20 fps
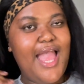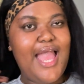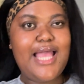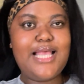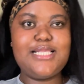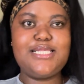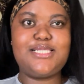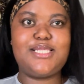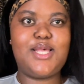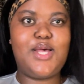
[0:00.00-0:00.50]

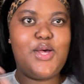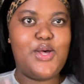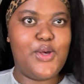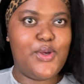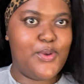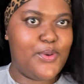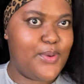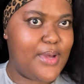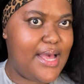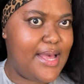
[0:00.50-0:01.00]

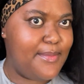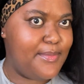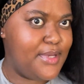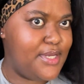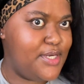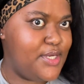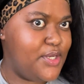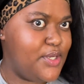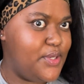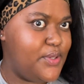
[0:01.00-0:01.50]
So I'm
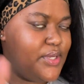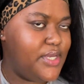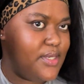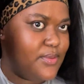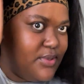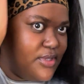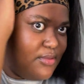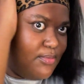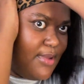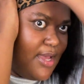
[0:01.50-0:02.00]
gonna go in
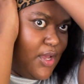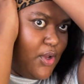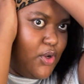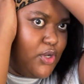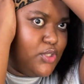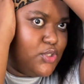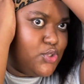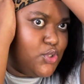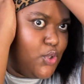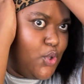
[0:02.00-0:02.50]
with my
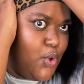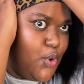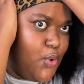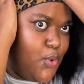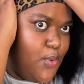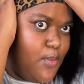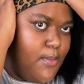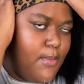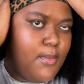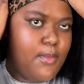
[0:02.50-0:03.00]
hot
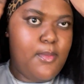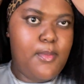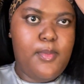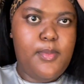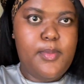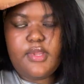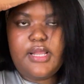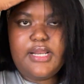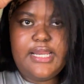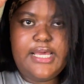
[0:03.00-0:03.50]
comb.
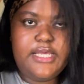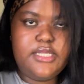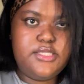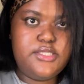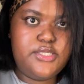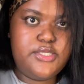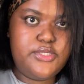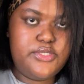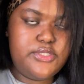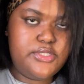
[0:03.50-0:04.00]
I like to
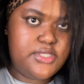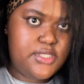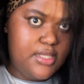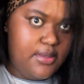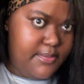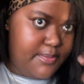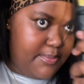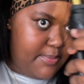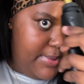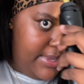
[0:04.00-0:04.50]
use the
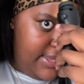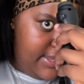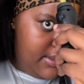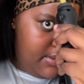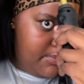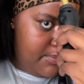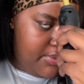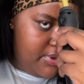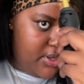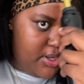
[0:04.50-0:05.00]

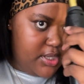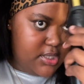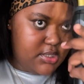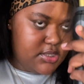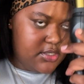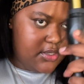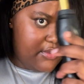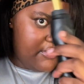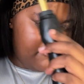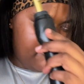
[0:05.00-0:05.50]
back part
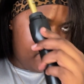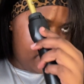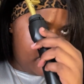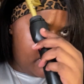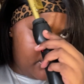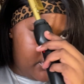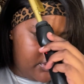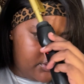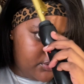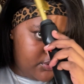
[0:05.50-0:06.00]
of the
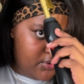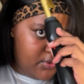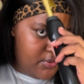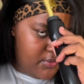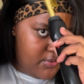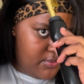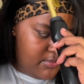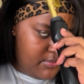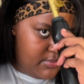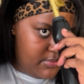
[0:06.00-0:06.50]
hot
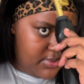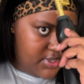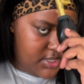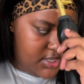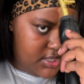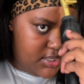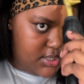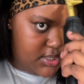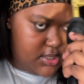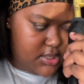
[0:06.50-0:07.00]
comb
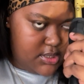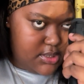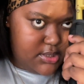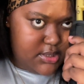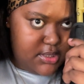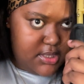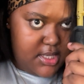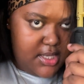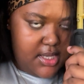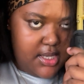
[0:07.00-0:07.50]
because
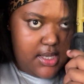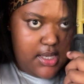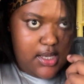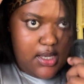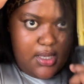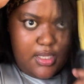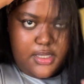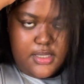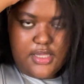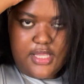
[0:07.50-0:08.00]

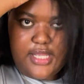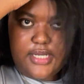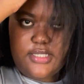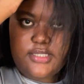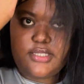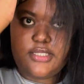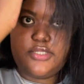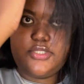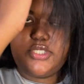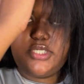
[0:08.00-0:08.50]
that is
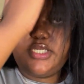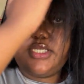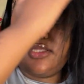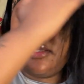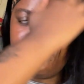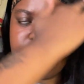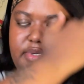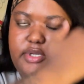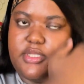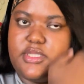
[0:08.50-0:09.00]
literally the
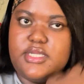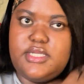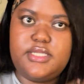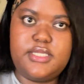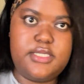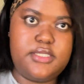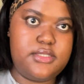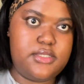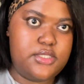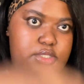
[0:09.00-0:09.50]
part that
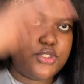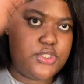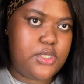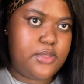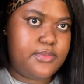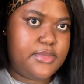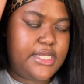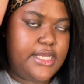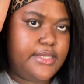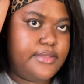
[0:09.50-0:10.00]
gets the
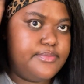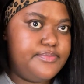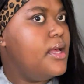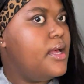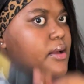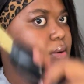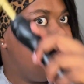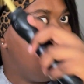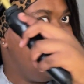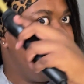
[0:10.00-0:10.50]
job done. I
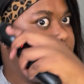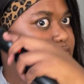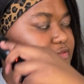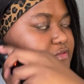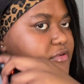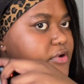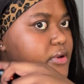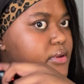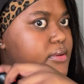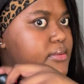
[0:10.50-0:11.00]
went
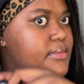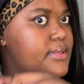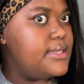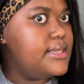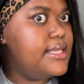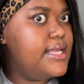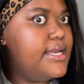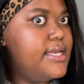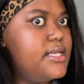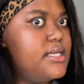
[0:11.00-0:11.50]
from
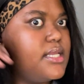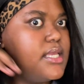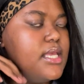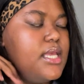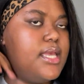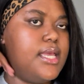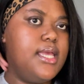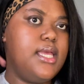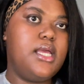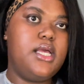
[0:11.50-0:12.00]
Lion
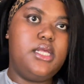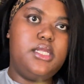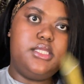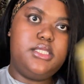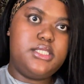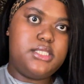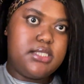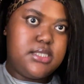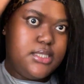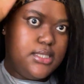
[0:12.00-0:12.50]
King to
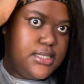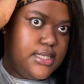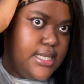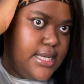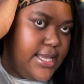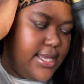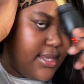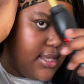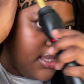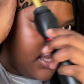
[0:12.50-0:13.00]

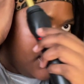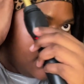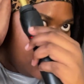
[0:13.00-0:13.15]
Slay.